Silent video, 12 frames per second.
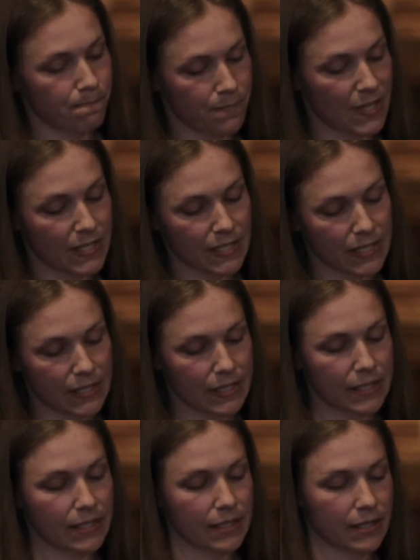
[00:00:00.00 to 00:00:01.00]
this
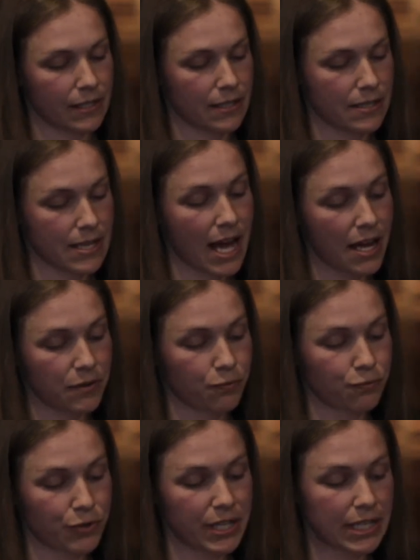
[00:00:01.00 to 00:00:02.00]
is, that
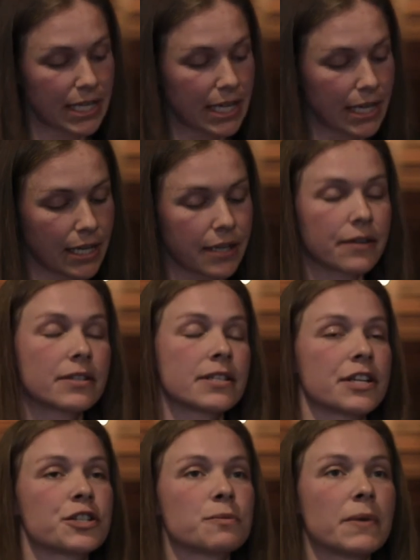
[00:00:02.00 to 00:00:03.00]
really
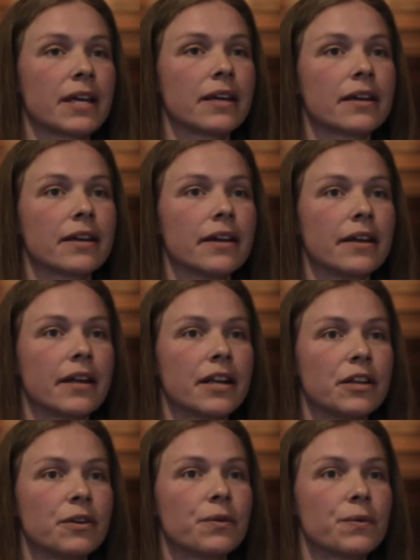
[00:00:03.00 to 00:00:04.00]
touched me and I
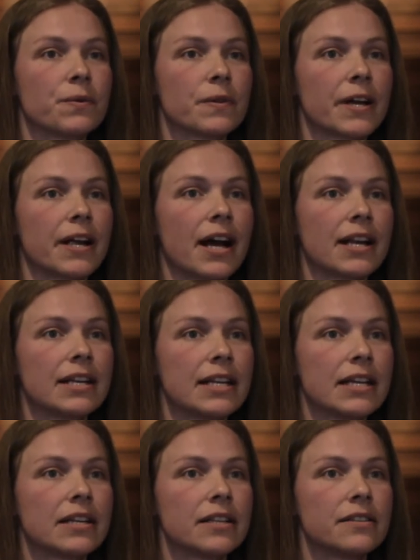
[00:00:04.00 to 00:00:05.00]
knew that I
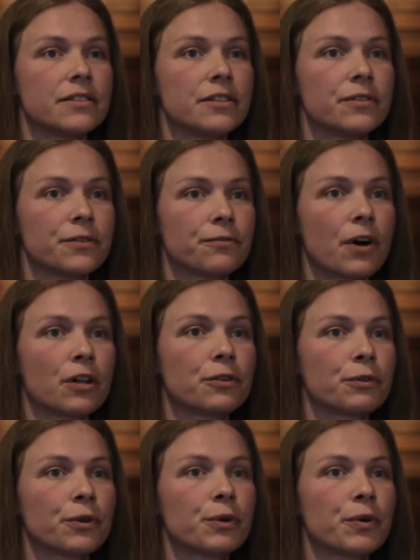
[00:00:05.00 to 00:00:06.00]
needed to follow
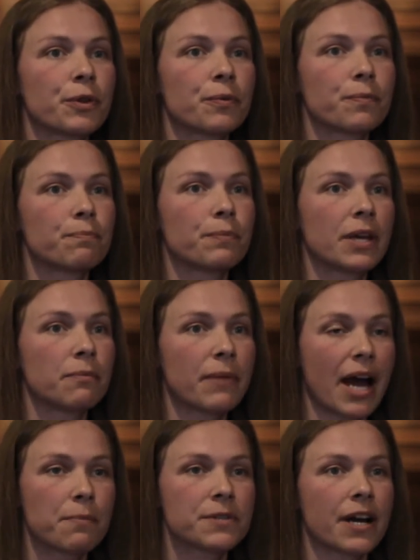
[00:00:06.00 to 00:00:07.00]
through with being
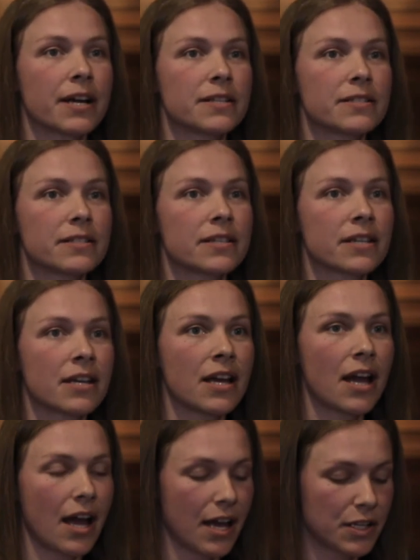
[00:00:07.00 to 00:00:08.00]
baptized
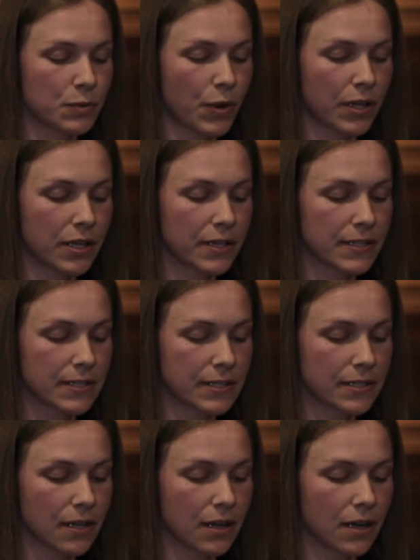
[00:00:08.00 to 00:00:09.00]
as well
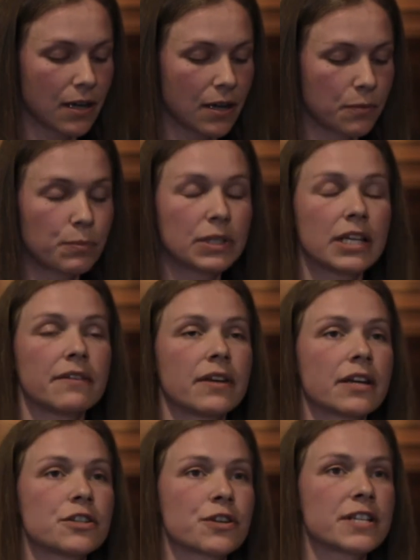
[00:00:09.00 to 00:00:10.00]
as uh,
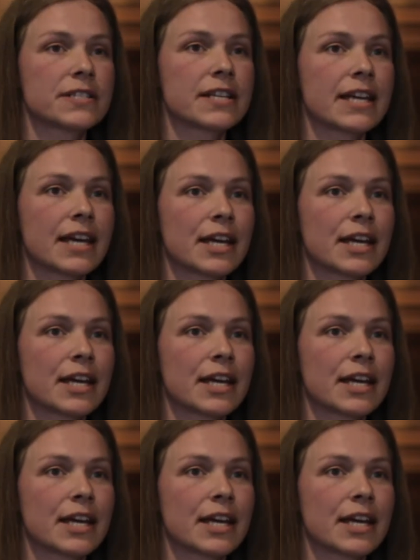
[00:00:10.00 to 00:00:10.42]
believing and trusting